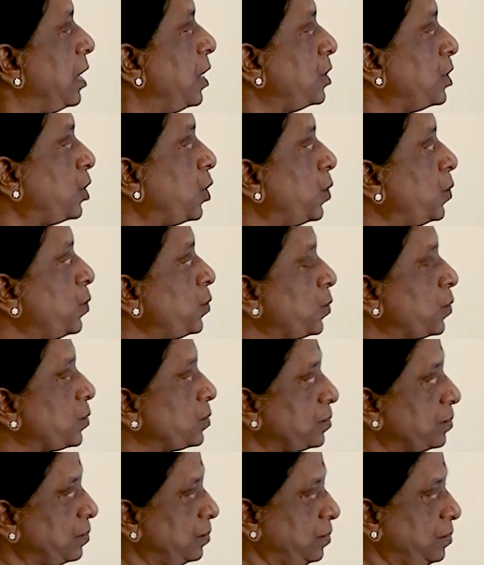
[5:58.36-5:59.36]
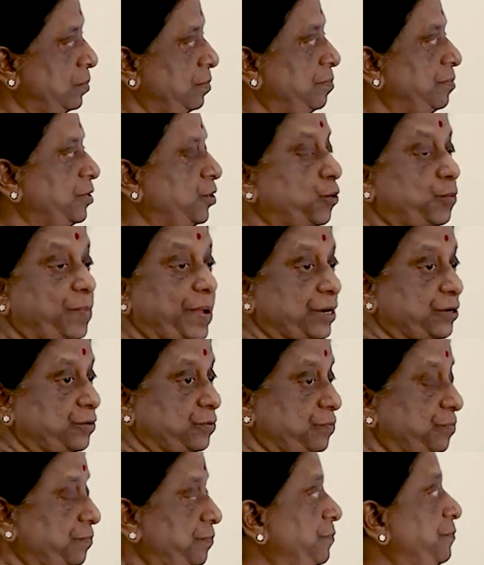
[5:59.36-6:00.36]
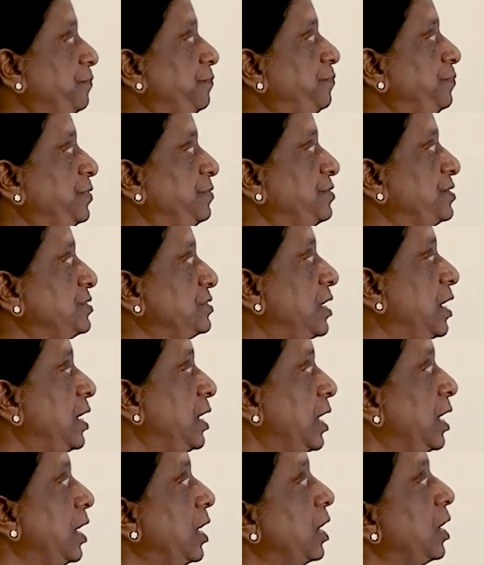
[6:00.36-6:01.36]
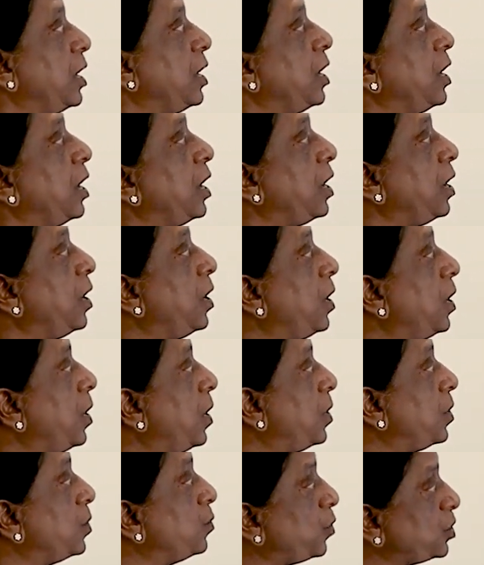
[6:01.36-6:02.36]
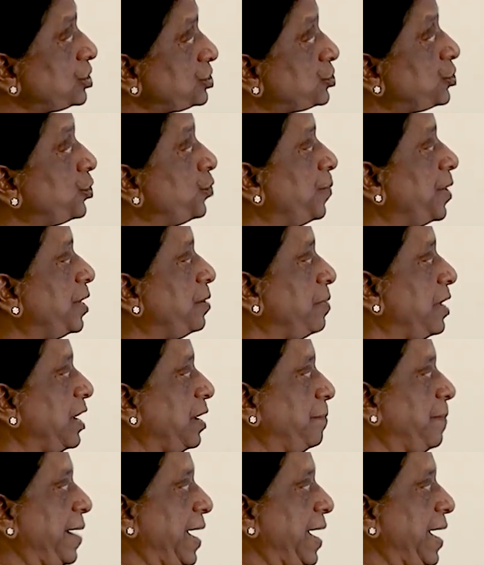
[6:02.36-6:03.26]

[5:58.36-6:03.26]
Now, go back to previous. What's human milk